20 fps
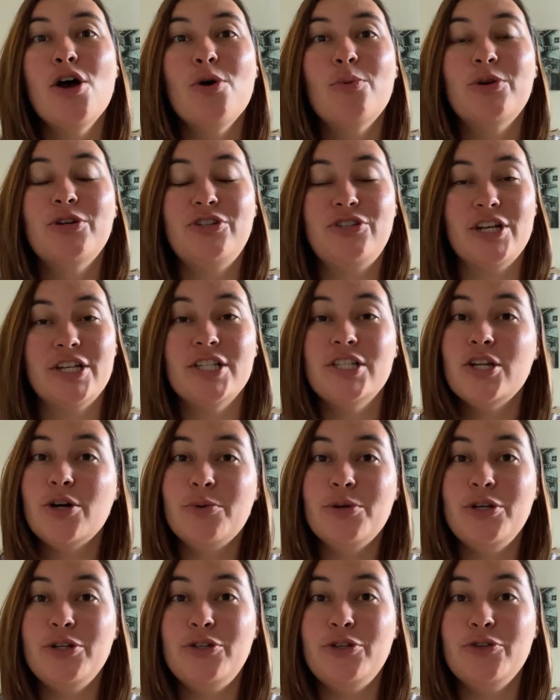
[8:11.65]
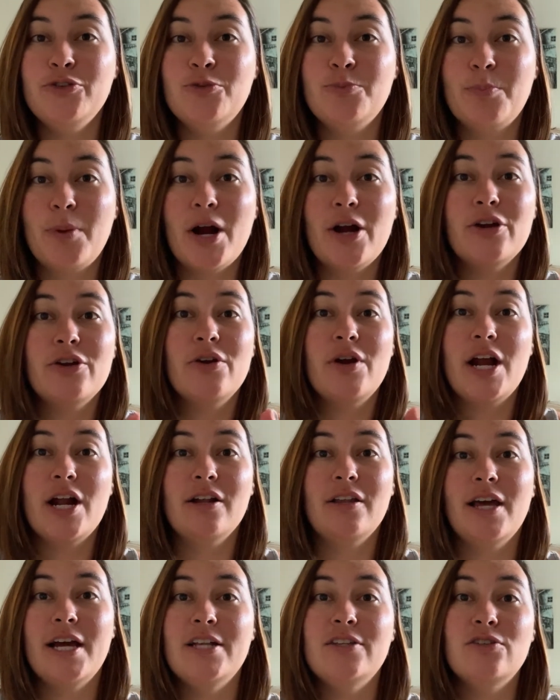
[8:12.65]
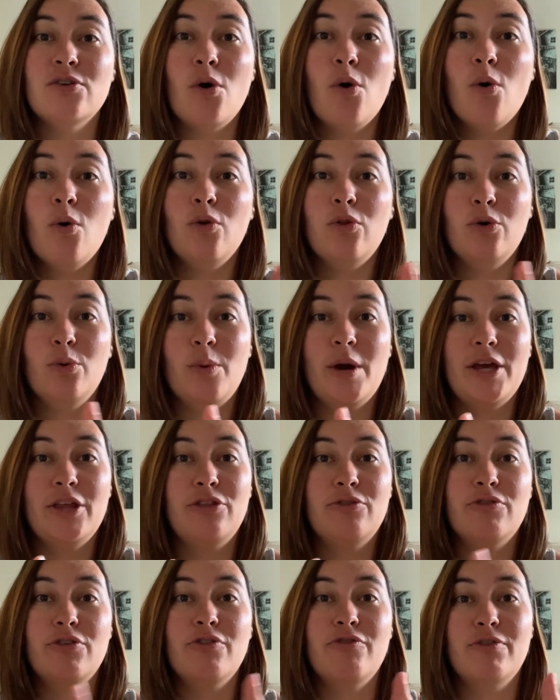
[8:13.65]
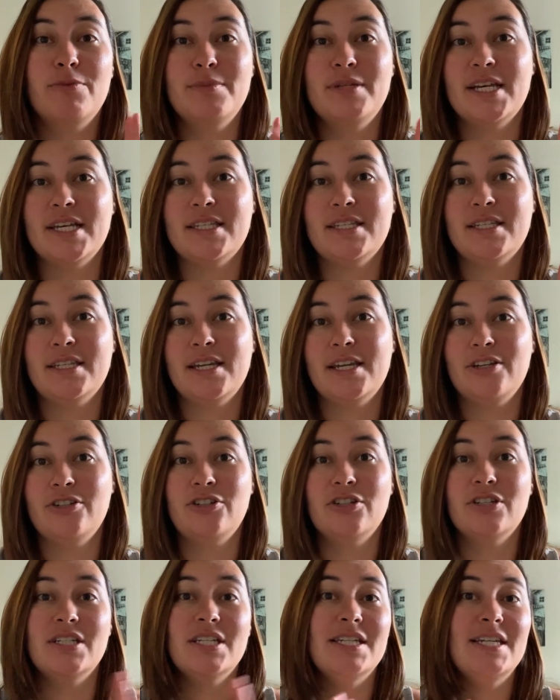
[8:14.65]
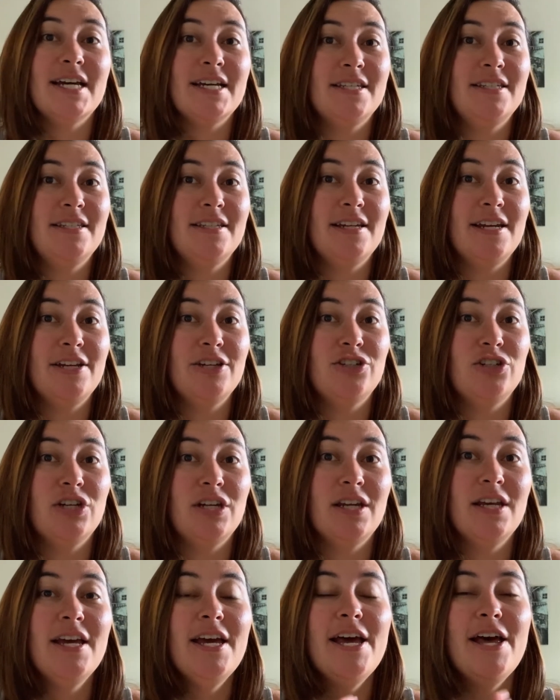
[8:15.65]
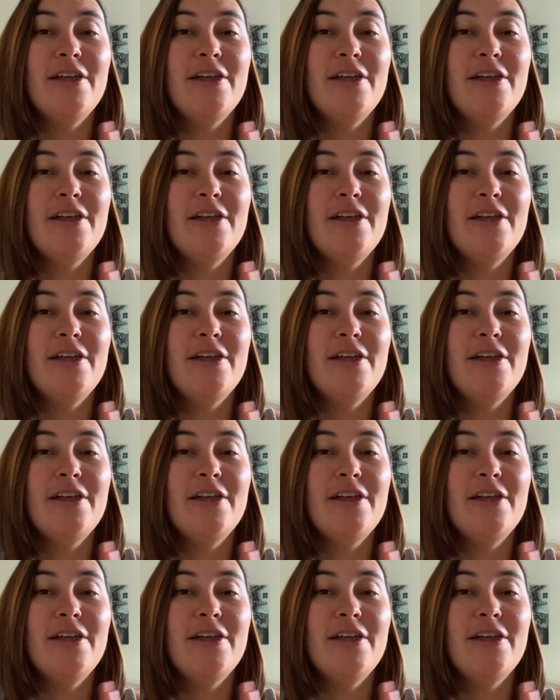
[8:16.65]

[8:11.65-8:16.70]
which doesn't always use partner airlines all the way through from destination to destination.